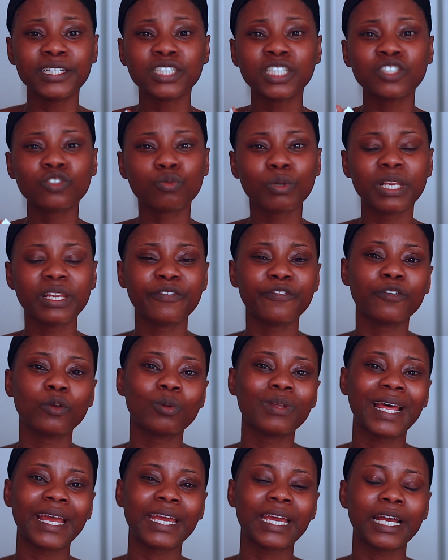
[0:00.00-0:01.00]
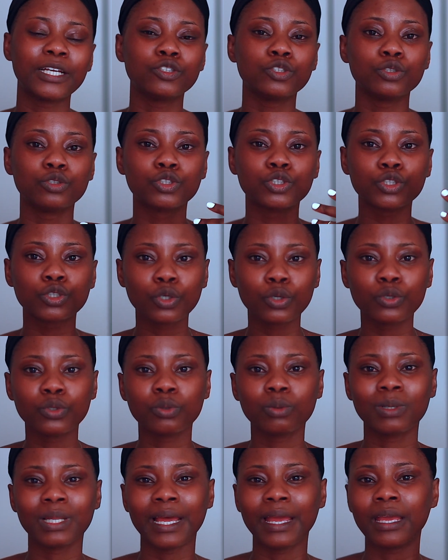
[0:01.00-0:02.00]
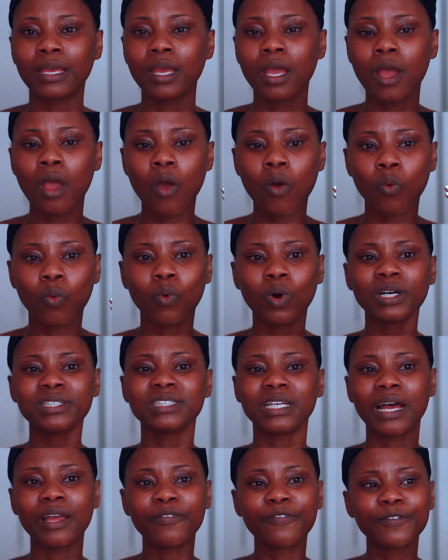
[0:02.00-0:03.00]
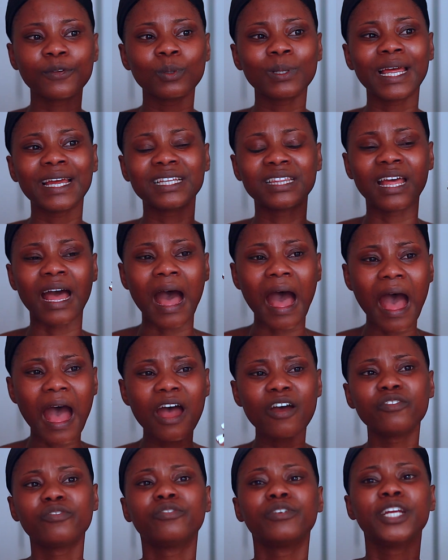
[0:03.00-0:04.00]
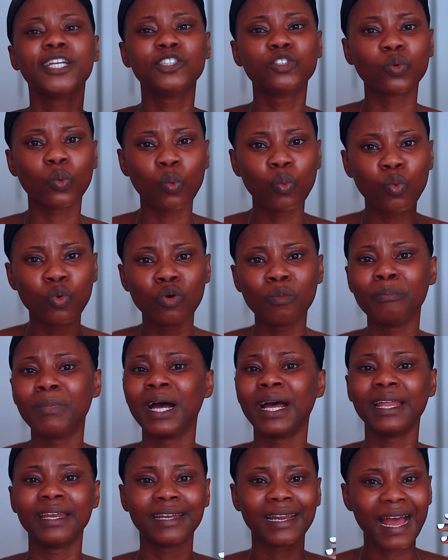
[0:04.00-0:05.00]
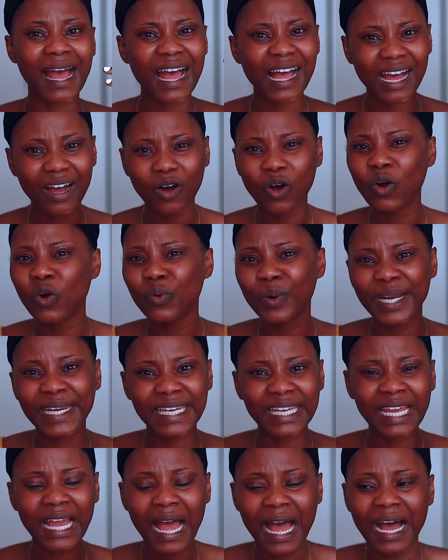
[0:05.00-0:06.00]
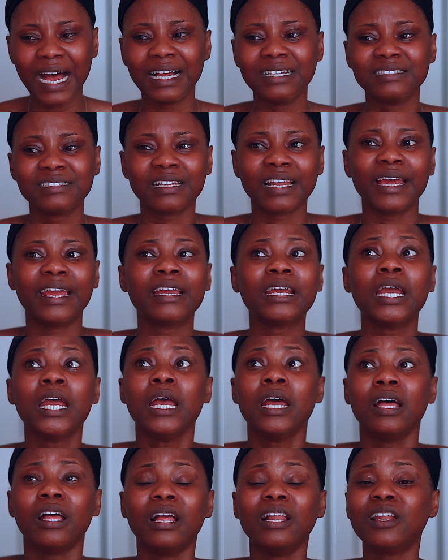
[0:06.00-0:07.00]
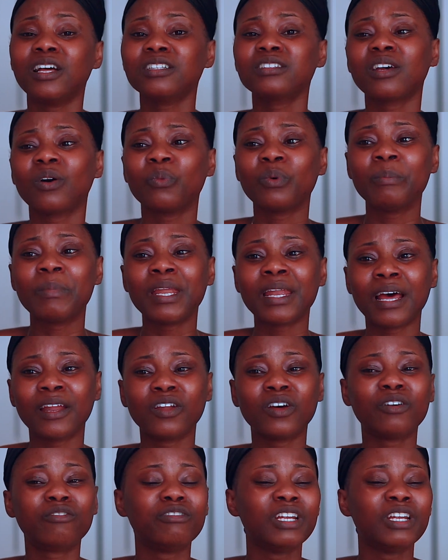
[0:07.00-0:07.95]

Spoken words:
just really feel like I should show you what I feel like the average woman already has. Like, a lot of women are not